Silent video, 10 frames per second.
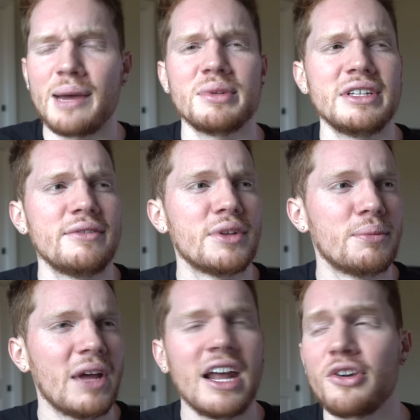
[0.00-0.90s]
I believe
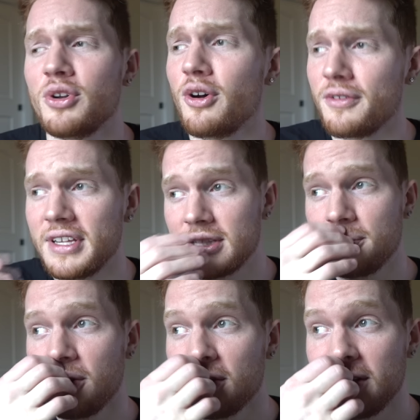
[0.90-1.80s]
I don't know if like the
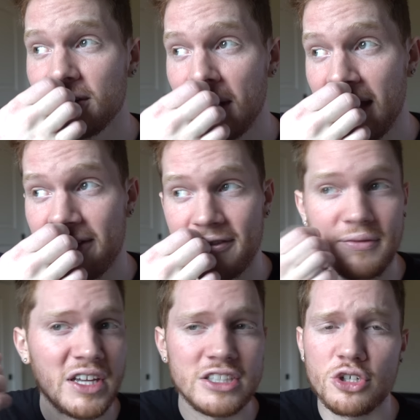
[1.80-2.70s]
Pro League will
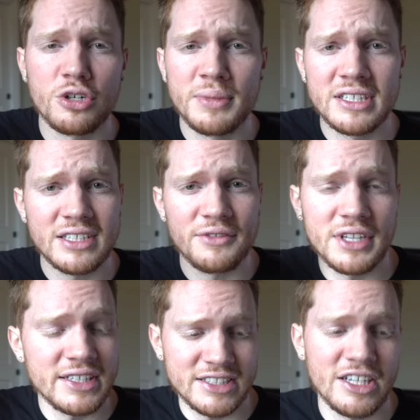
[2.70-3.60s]
have like tournaments every
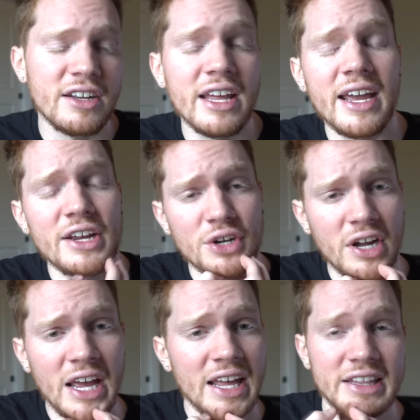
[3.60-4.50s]
like Sunday,
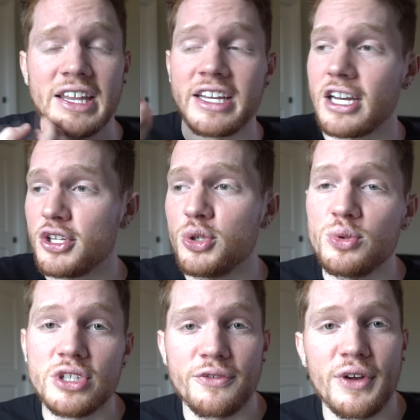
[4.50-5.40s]
or then like a
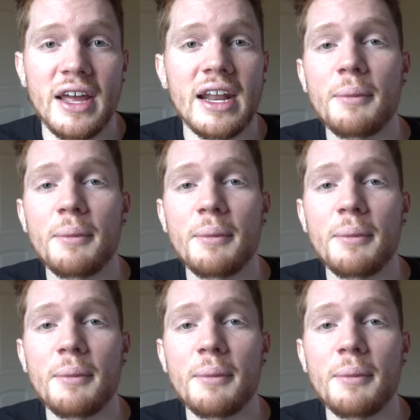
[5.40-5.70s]
huge event.